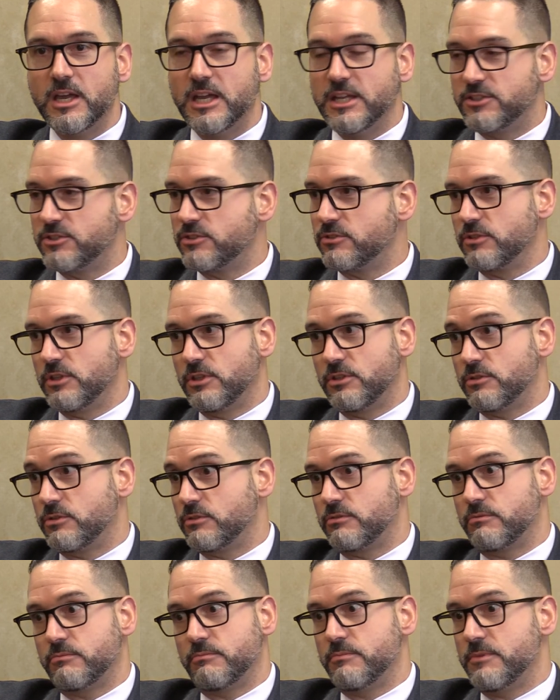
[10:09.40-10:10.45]

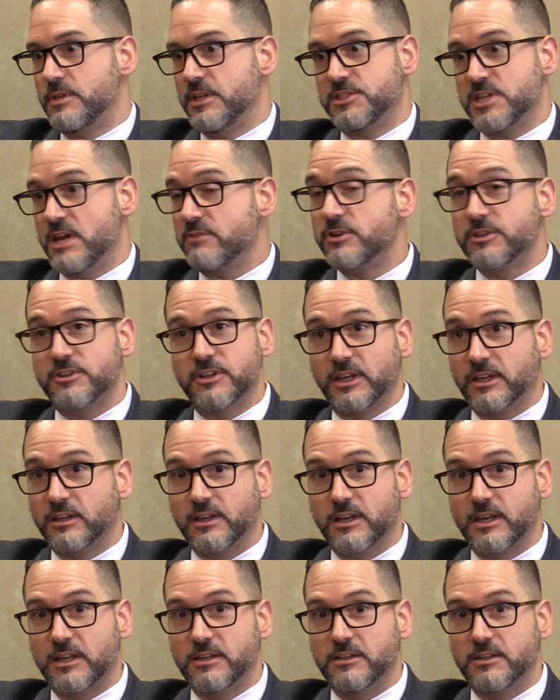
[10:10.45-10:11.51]
It's everything,
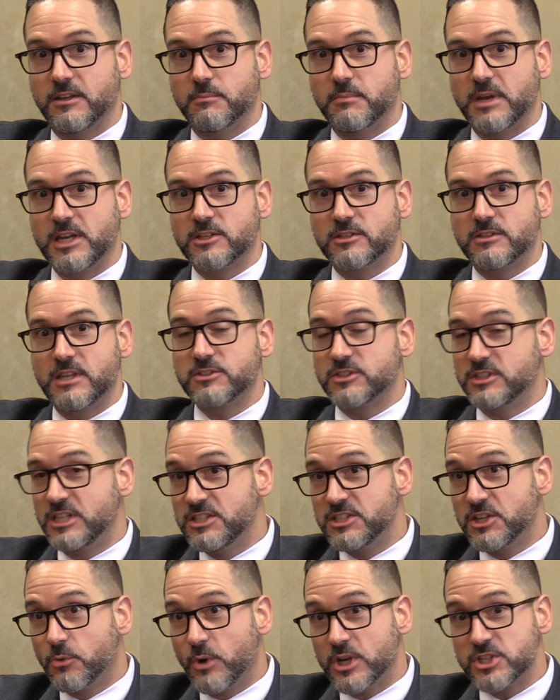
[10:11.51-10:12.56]
and that's an
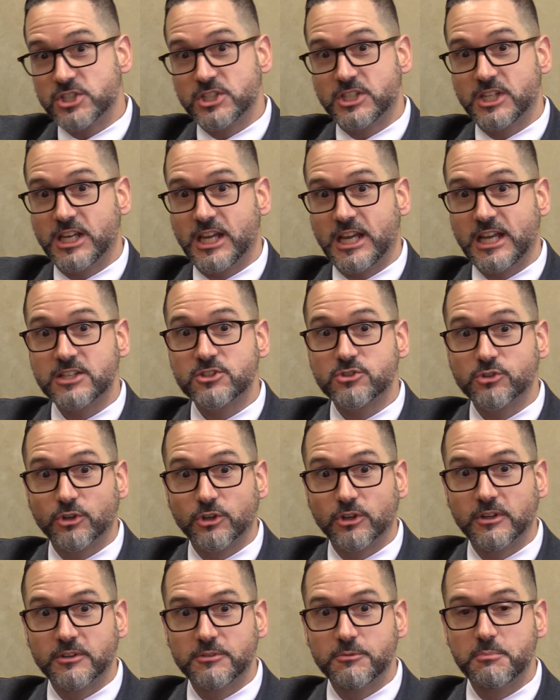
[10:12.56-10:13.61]
easy question to
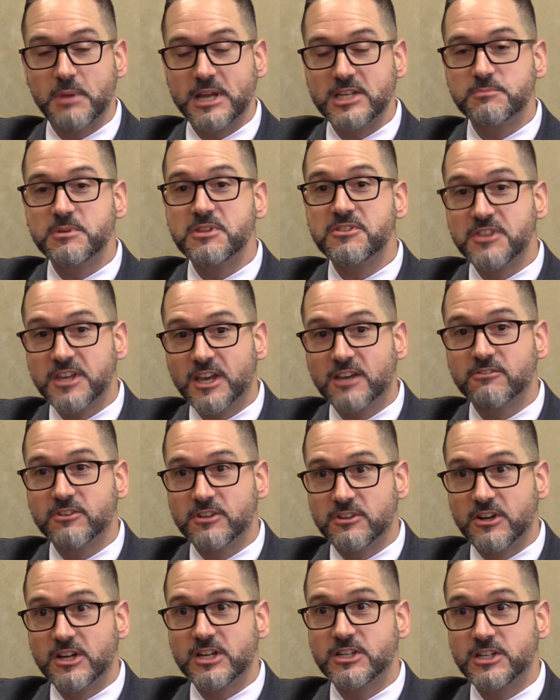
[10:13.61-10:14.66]
answer. It makes me think of a
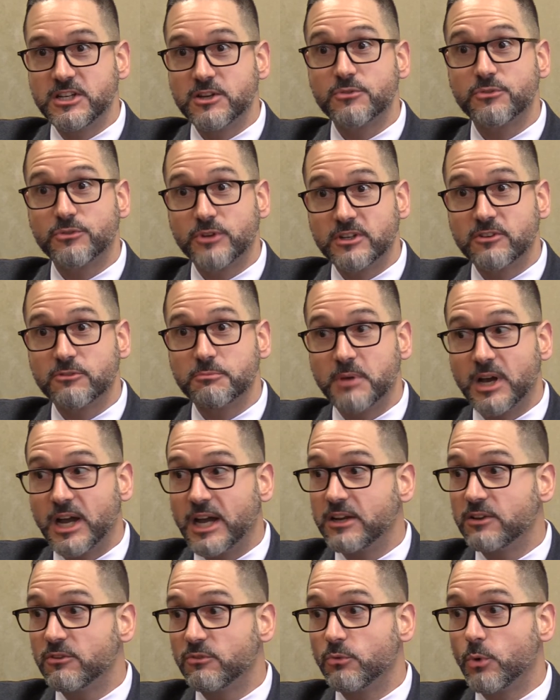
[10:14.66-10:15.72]
dear friend of
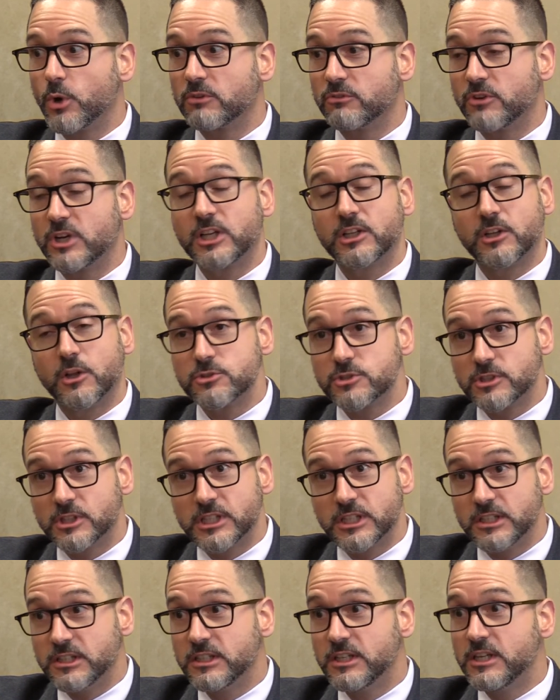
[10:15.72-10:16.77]
mine who I've worked very
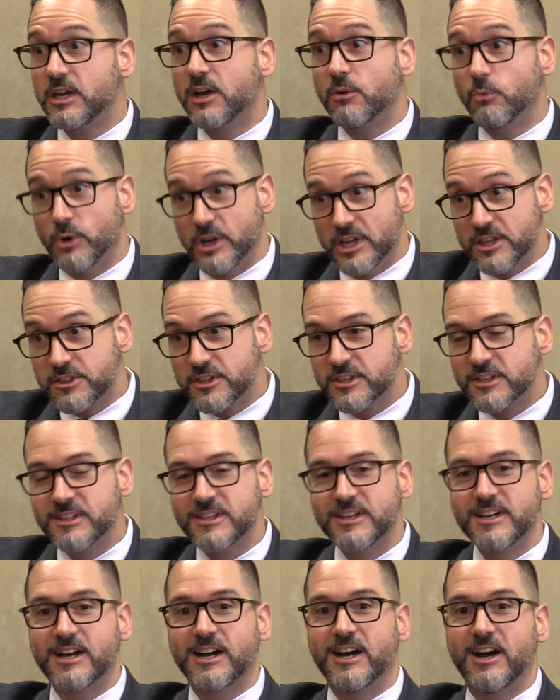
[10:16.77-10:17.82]
closely with,
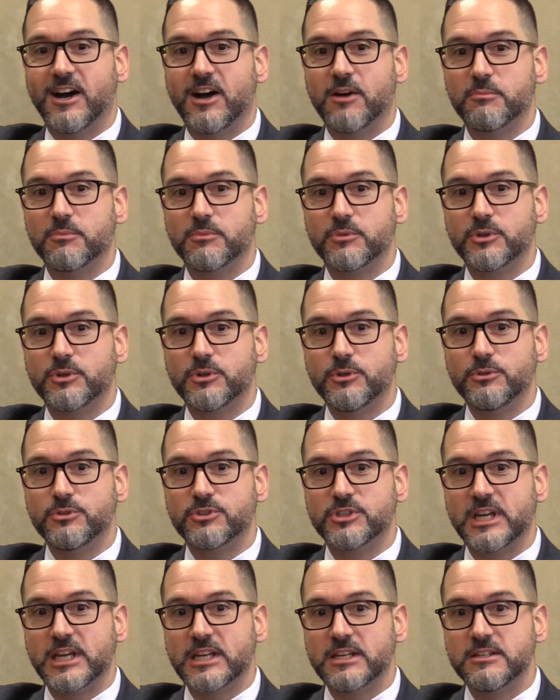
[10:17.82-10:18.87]
who
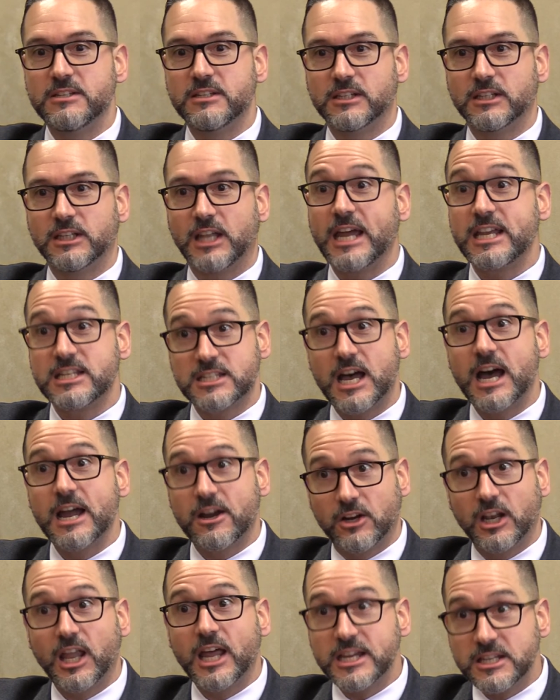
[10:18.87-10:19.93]
said, "Likes
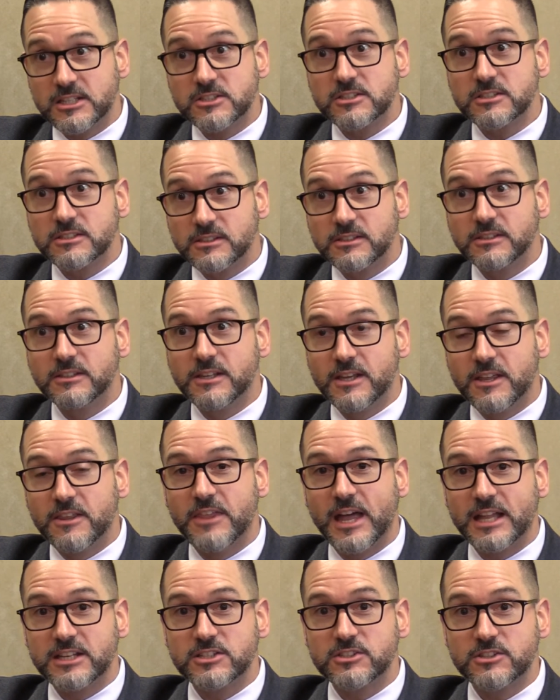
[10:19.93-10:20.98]
hire likes."
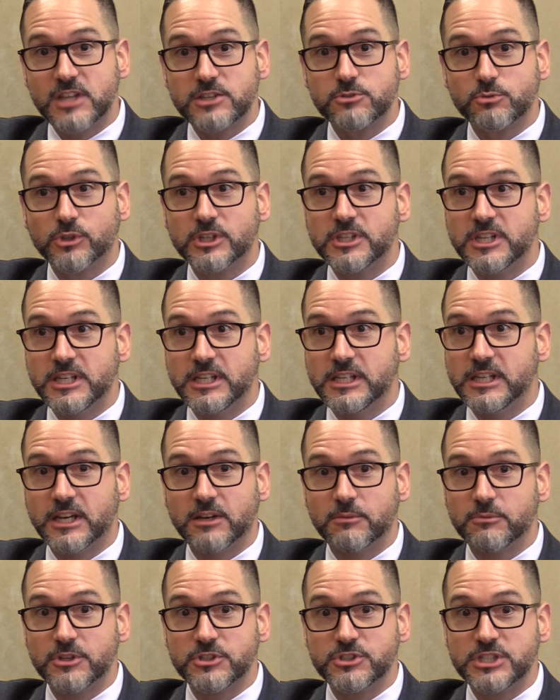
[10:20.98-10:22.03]
That's really
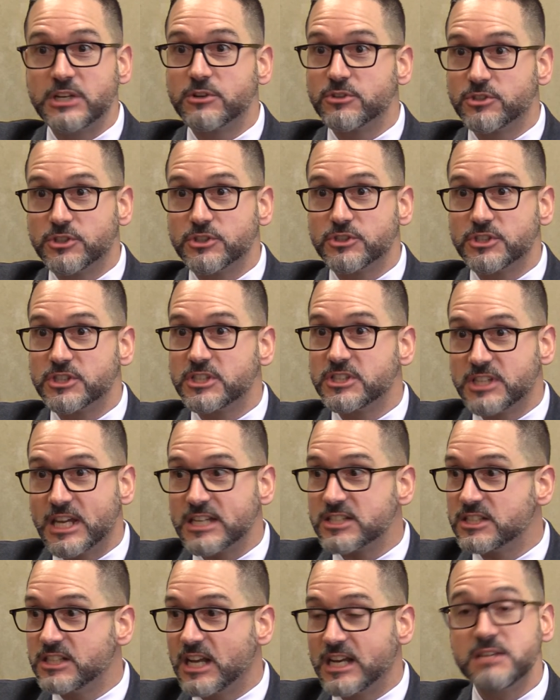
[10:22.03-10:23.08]
the secret to
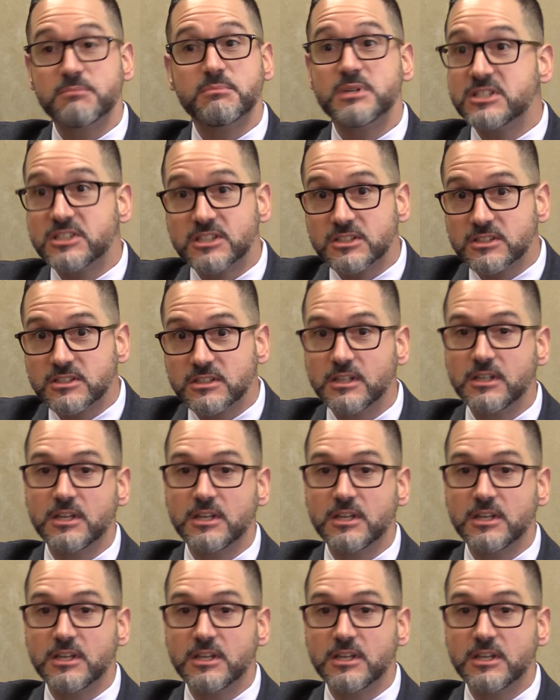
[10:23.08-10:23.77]
success in any business.